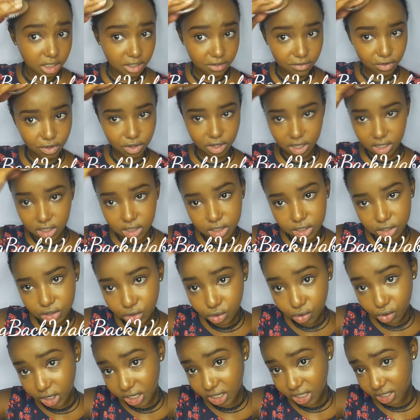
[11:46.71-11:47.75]
So if you guys
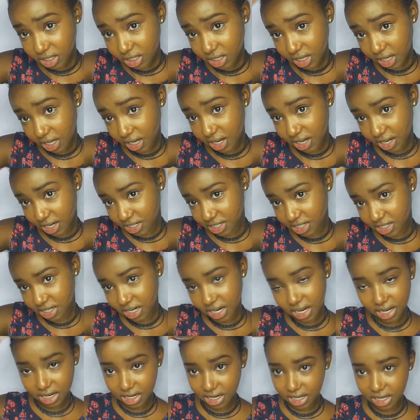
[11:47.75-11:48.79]
know anything I can
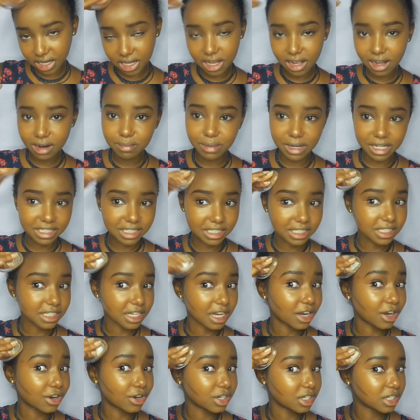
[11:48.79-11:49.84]
try, like help a
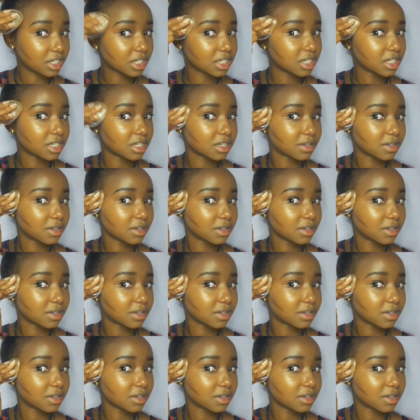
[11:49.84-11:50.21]
sister out,